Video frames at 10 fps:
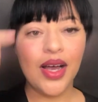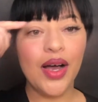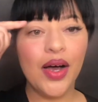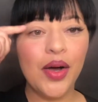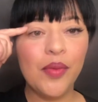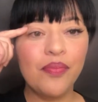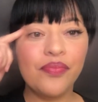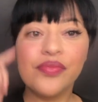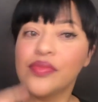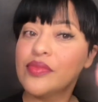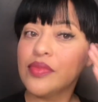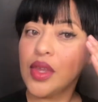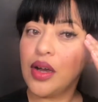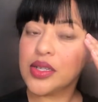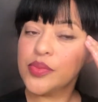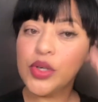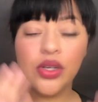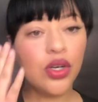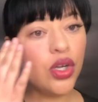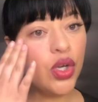
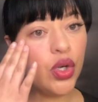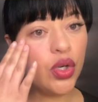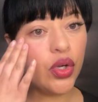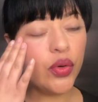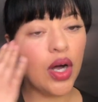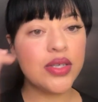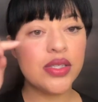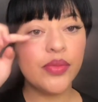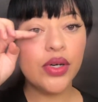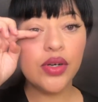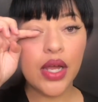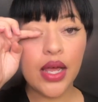Gossamer, no gossamer,